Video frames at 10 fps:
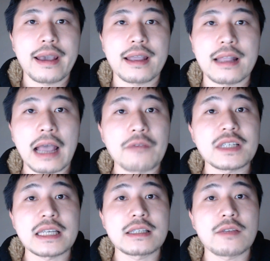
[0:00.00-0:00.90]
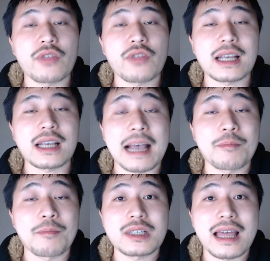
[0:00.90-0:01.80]
and I've seen some
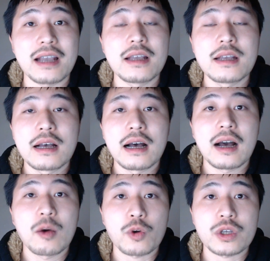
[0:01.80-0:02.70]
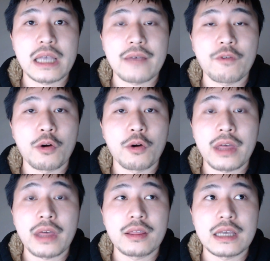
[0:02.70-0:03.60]
examples that uh, were sent forth,
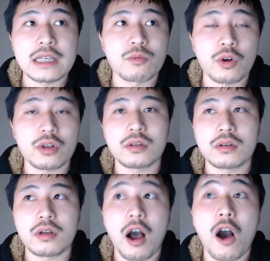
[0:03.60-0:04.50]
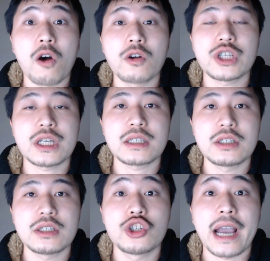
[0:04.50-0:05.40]
and these were all just
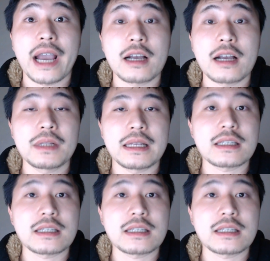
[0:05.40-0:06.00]
giant companies.